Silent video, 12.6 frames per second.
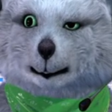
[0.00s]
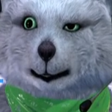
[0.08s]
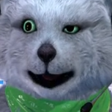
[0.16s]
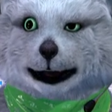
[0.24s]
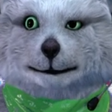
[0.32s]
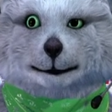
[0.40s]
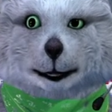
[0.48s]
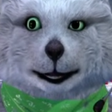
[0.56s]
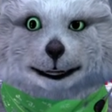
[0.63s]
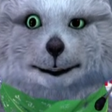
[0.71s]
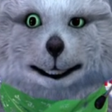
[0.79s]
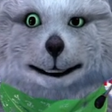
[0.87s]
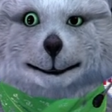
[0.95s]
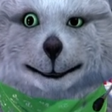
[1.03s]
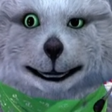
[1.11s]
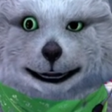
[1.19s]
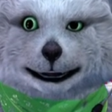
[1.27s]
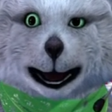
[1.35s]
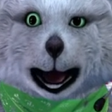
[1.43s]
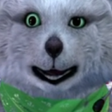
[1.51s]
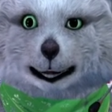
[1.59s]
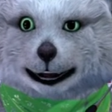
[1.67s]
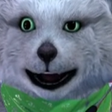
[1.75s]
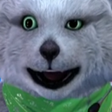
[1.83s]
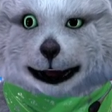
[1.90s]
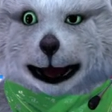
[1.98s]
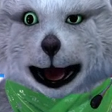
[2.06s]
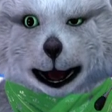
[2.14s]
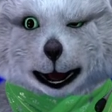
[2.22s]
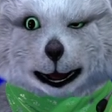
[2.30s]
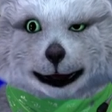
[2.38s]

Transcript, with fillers: at first, it will probably not do that at all.